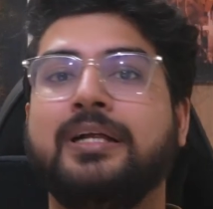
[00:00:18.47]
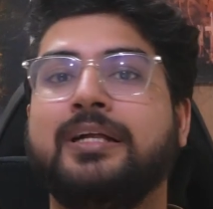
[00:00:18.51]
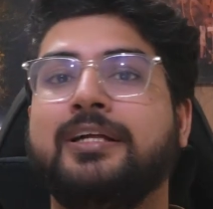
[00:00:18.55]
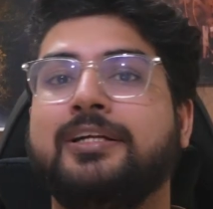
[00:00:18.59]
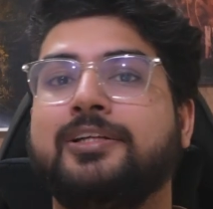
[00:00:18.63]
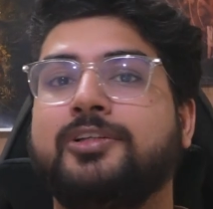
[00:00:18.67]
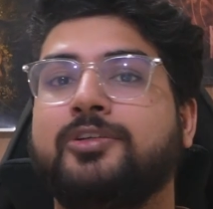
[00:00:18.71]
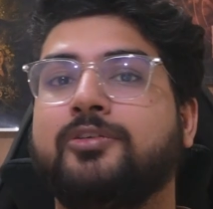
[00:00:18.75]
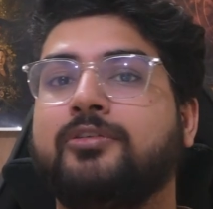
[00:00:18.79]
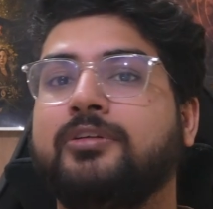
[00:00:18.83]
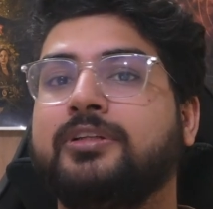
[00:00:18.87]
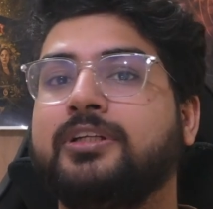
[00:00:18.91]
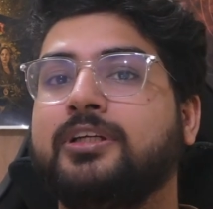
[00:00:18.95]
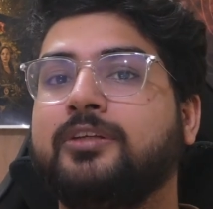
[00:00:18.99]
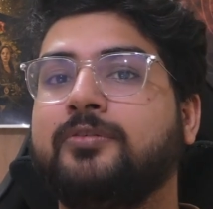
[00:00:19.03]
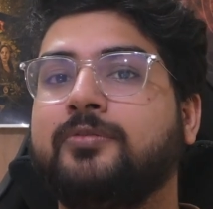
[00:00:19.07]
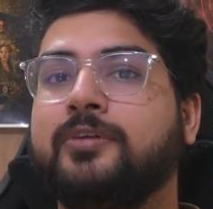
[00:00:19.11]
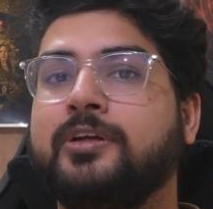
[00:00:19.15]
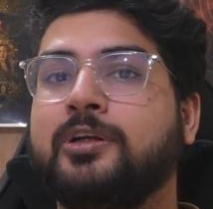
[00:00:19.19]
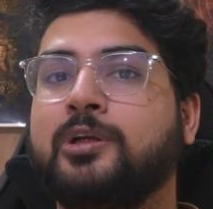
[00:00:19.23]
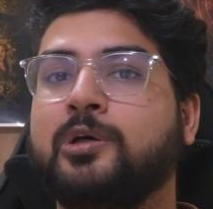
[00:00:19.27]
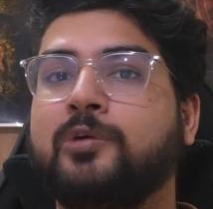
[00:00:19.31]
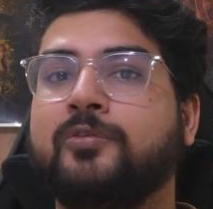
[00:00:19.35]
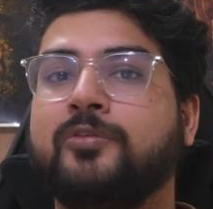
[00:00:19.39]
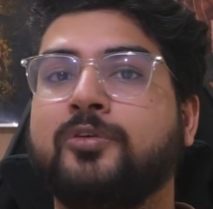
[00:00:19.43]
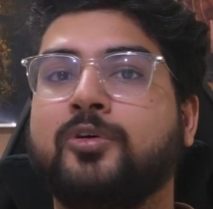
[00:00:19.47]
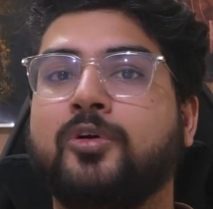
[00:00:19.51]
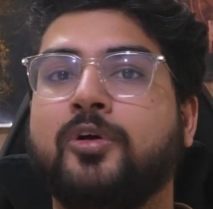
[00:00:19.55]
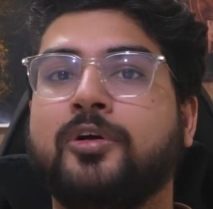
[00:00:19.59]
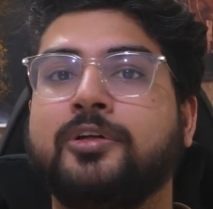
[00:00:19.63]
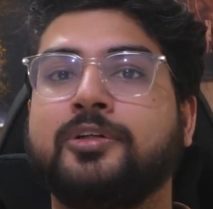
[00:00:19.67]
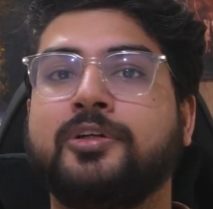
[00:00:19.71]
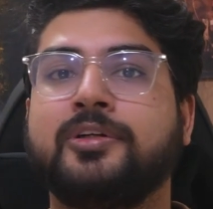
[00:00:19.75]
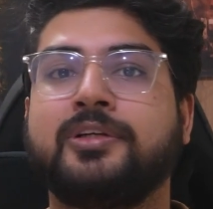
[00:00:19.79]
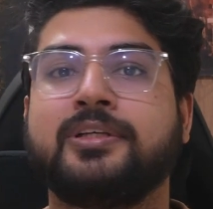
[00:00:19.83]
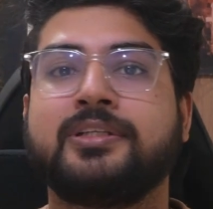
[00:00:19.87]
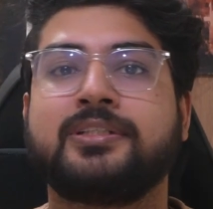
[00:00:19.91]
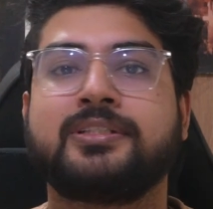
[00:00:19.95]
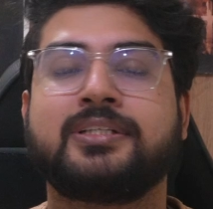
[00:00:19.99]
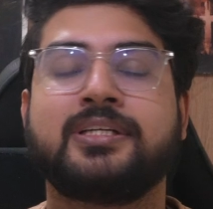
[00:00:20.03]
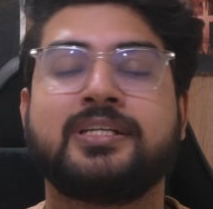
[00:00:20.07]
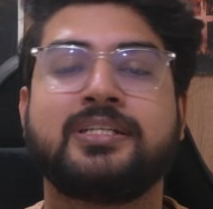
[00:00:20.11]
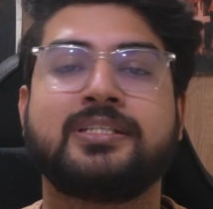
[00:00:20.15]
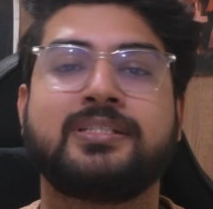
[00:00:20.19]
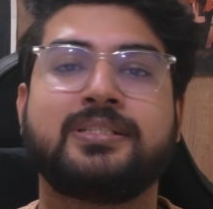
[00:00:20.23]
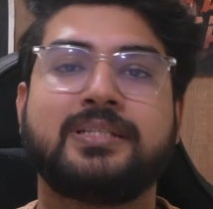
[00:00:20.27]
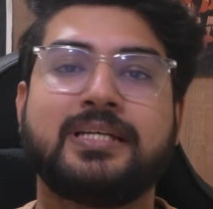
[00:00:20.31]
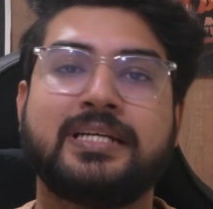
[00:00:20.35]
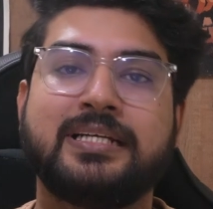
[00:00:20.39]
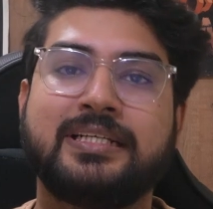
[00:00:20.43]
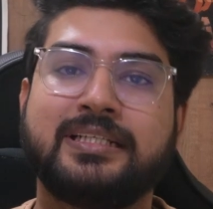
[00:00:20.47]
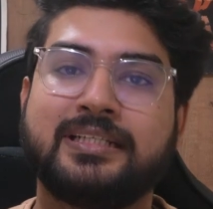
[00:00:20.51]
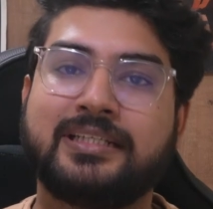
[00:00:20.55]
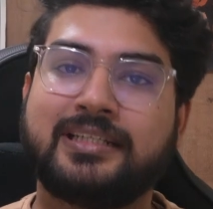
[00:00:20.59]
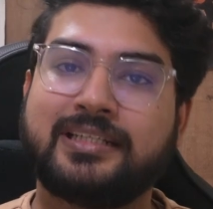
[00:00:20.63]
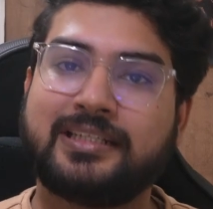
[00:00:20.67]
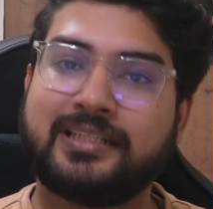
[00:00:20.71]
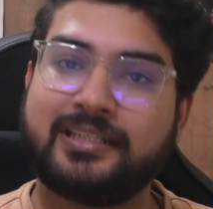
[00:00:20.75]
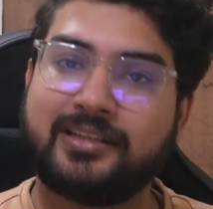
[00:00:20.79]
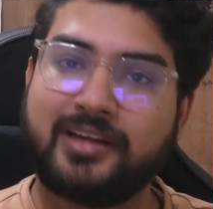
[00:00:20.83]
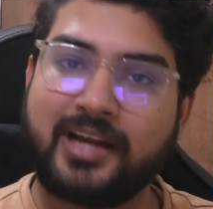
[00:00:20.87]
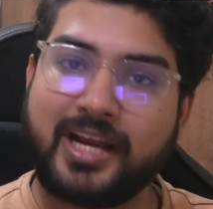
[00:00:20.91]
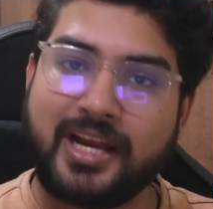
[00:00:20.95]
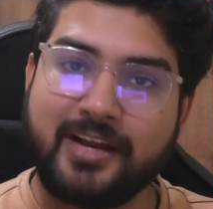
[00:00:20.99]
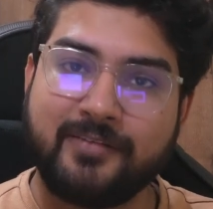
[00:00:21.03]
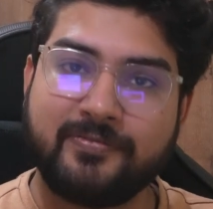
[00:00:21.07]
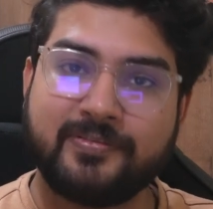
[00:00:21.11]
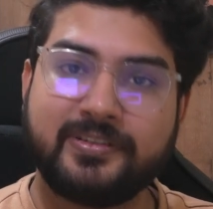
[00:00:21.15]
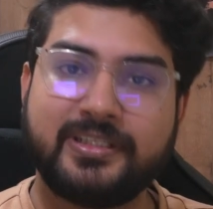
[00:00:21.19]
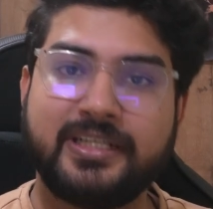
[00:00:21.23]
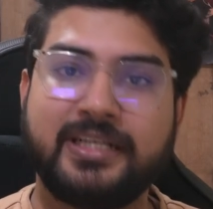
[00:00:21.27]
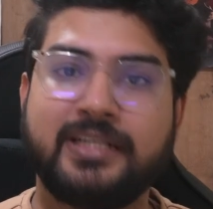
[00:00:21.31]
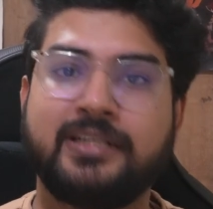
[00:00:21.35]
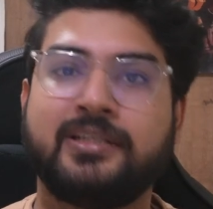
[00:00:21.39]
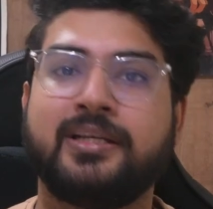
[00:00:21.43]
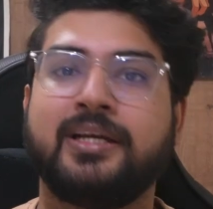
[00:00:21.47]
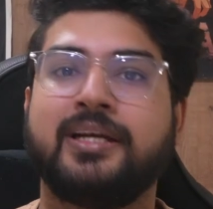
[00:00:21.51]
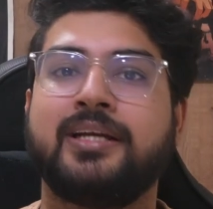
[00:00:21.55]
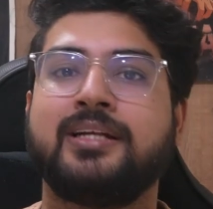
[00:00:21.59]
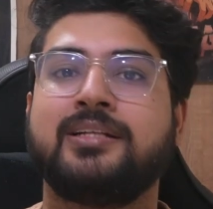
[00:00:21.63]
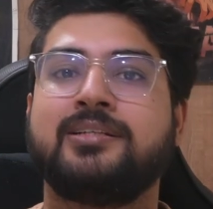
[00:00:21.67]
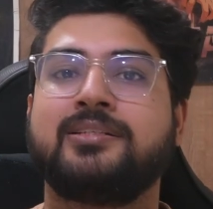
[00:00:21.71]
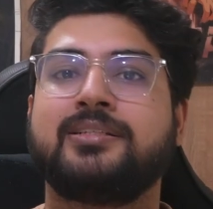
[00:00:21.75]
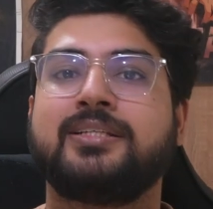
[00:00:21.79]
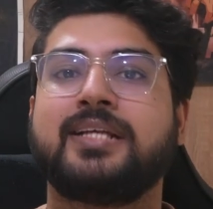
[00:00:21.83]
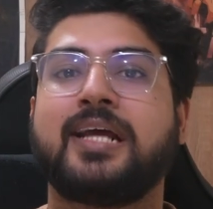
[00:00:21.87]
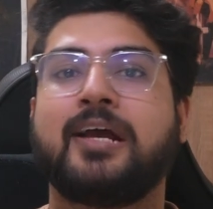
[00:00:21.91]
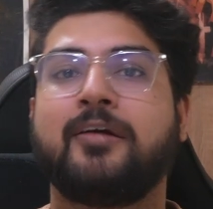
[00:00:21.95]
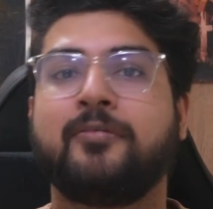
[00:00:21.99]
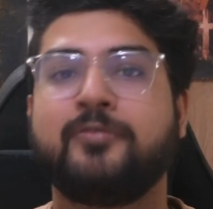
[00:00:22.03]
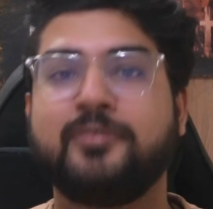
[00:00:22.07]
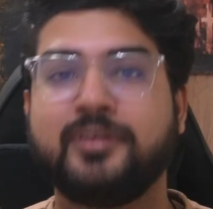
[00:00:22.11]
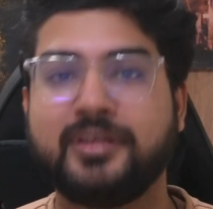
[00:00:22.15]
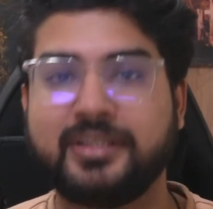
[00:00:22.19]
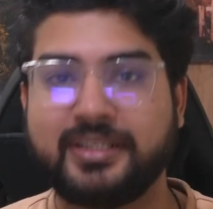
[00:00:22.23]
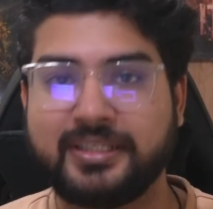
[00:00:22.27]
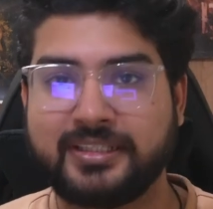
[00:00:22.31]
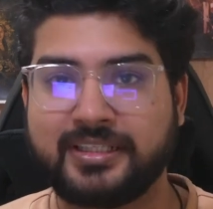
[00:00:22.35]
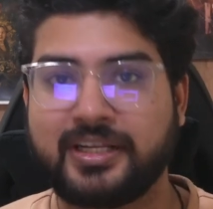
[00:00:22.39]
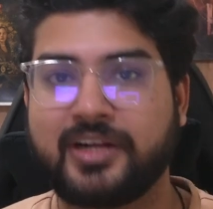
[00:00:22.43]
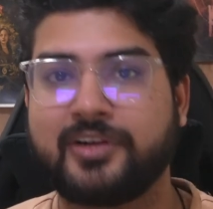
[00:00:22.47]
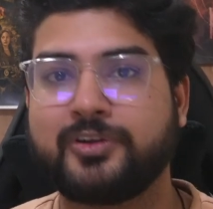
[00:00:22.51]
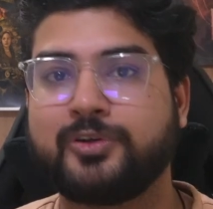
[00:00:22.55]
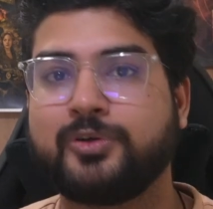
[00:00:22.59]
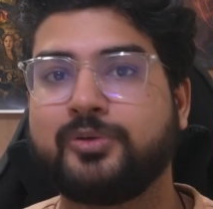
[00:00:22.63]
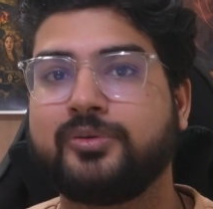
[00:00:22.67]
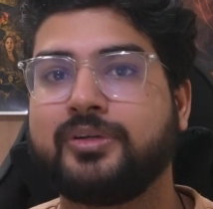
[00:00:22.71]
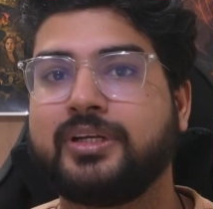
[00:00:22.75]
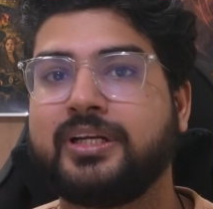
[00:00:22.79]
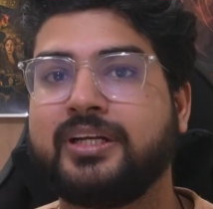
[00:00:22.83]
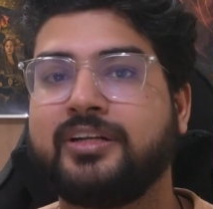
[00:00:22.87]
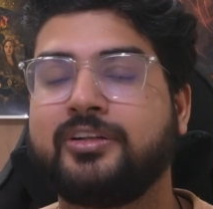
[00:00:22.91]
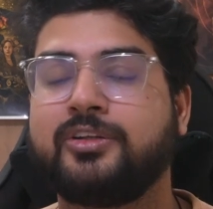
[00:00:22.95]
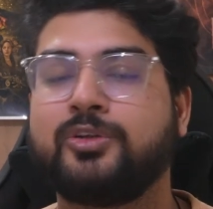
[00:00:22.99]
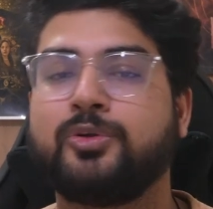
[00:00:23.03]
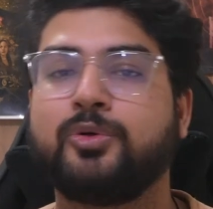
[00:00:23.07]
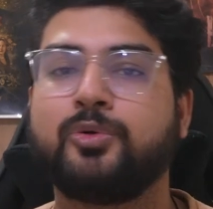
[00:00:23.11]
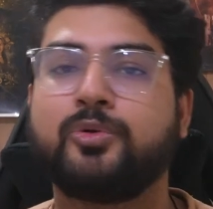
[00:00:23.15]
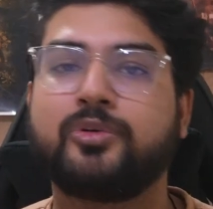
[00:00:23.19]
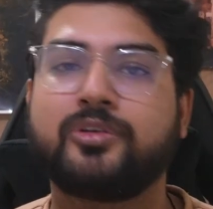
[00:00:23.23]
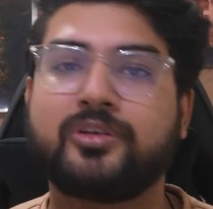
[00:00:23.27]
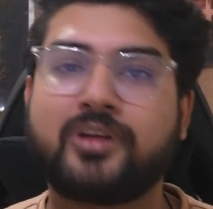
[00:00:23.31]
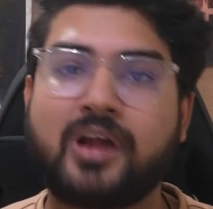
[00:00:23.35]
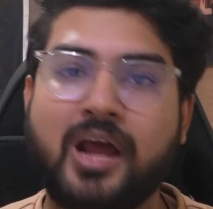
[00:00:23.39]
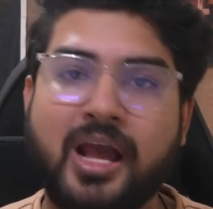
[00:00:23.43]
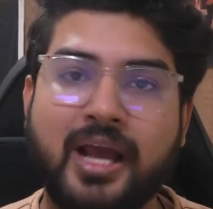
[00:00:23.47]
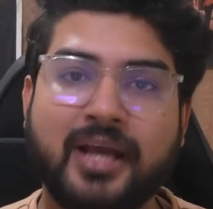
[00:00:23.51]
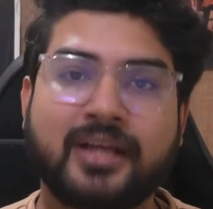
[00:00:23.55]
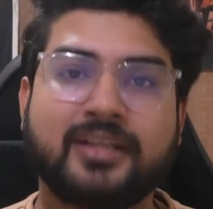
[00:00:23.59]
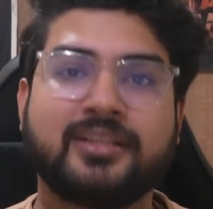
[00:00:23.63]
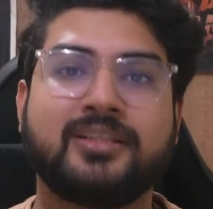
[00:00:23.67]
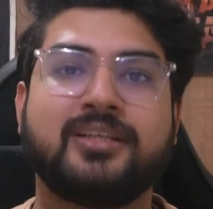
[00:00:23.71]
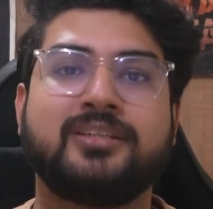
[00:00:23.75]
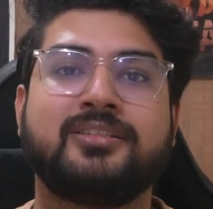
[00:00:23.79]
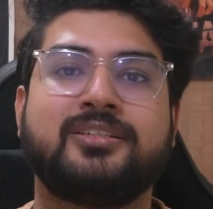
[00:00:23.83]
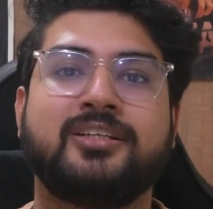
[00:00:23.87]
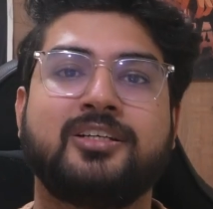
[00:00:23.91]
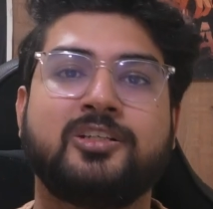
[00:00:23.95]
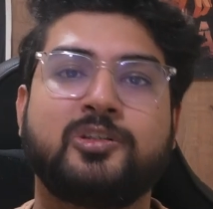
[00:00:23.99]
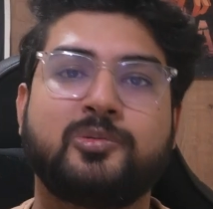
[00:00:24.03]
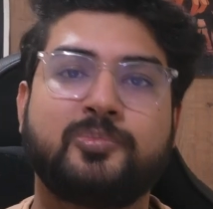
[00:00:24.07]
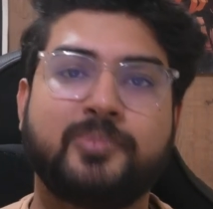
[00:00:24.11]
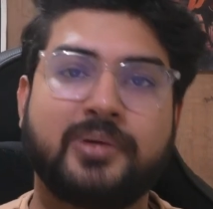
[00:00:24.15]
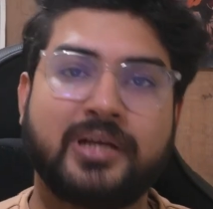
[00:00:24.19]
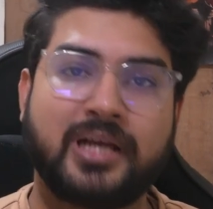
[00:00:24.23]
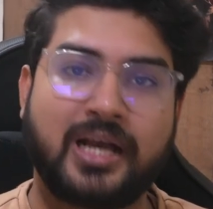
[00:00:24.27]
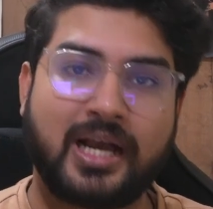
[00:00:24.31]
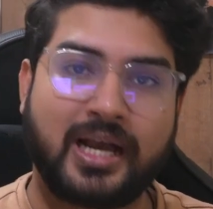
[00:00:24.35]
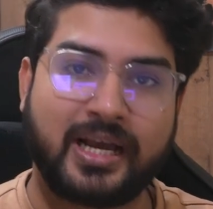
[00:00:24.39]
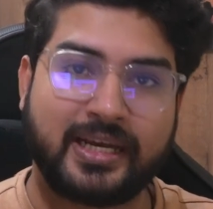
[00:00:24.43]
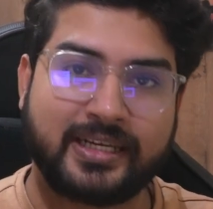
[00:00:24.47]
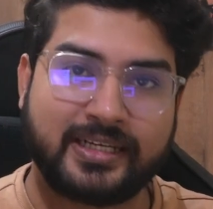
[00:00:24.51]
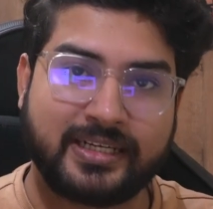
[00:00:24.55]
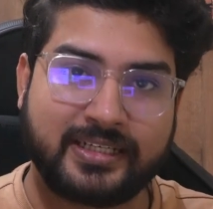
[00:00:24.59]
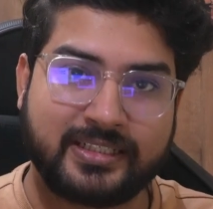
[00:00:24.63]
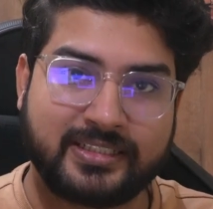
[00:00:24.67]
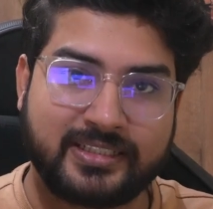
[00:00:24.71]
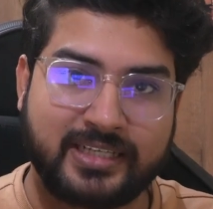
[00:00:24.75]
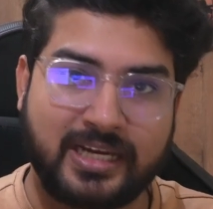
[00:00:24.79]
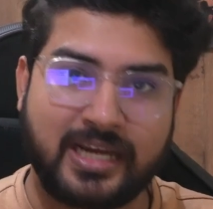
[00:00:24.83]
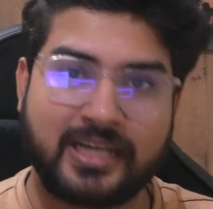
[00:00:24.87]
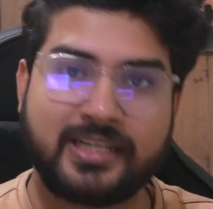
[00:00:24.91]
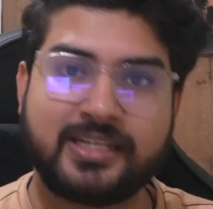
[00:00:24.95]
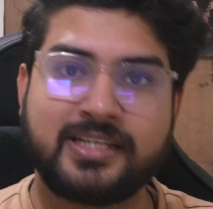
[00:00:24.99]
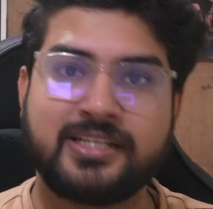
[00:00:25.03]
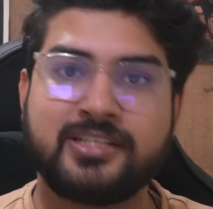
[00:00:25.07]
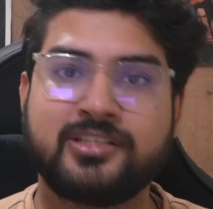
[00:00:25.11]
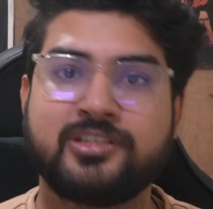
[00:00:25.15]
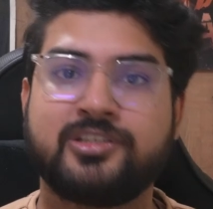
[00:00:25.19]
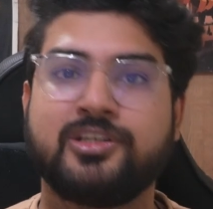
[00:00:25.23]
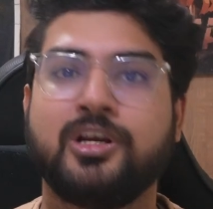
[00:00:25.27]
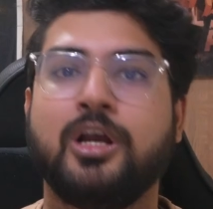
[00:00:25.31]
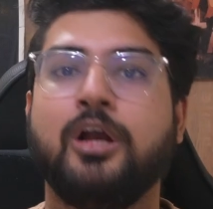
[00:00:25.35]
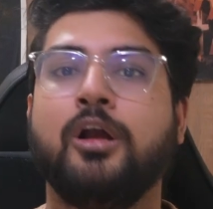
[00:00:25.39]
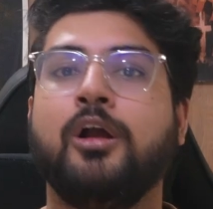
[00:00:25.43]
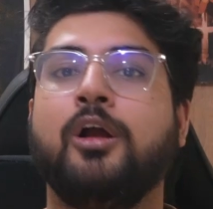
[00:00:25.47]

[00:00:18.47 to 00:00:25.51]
So in this video, we're going to discuss in grave details everything that you need to crack the Juspay hiring challenge.